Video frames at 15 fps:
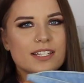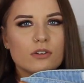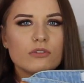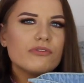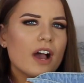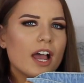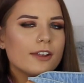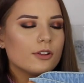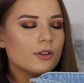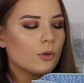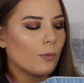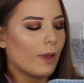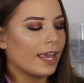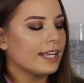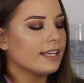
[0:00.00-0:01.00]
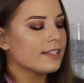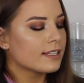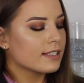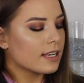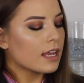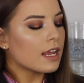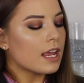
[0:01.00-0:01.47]
still fine on the
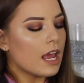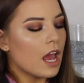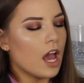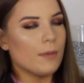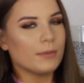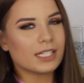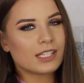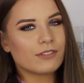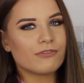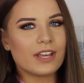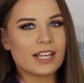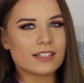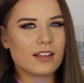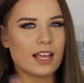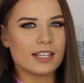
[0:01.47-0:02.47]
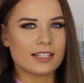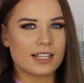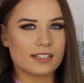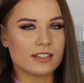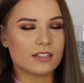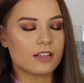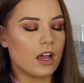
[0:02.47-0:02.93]
waist, um, doesn't fit as nice
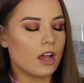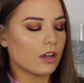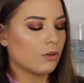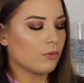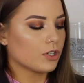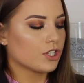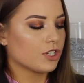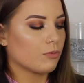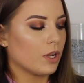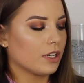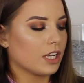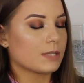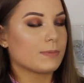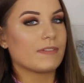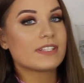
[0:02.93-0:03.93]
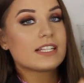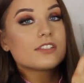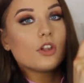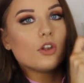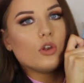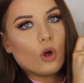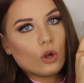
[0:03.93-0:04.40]
as the dark washed one does, but this is
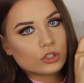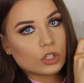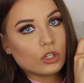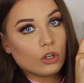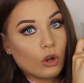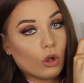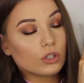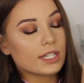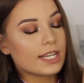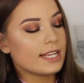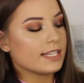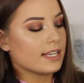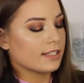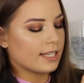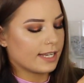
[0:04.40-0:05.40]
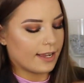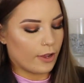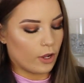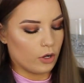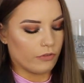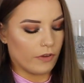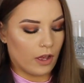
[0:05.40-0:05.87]
a lot a lot easier to
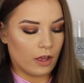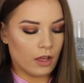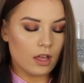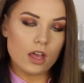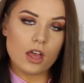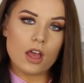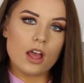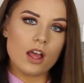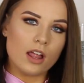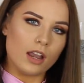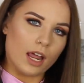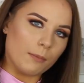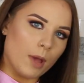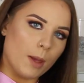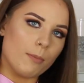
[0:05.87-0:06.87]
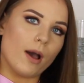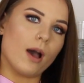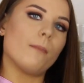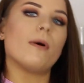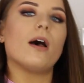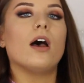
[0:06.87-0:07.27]
get over like my bum.